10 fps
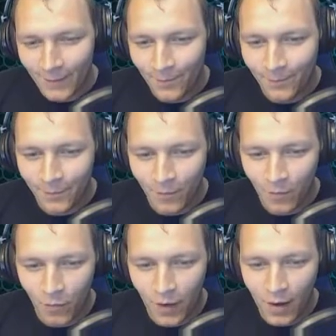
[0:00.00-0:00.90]
Then it
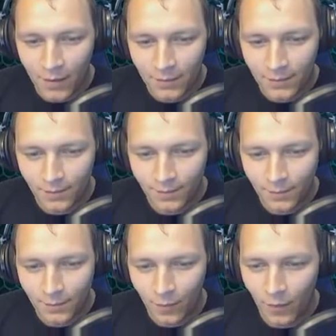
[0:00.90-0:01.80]
actually
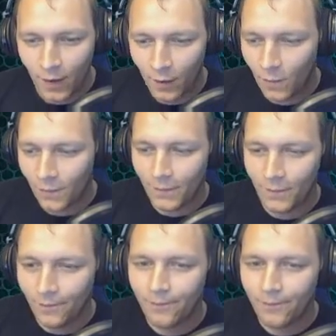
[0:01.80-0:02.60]
evolved to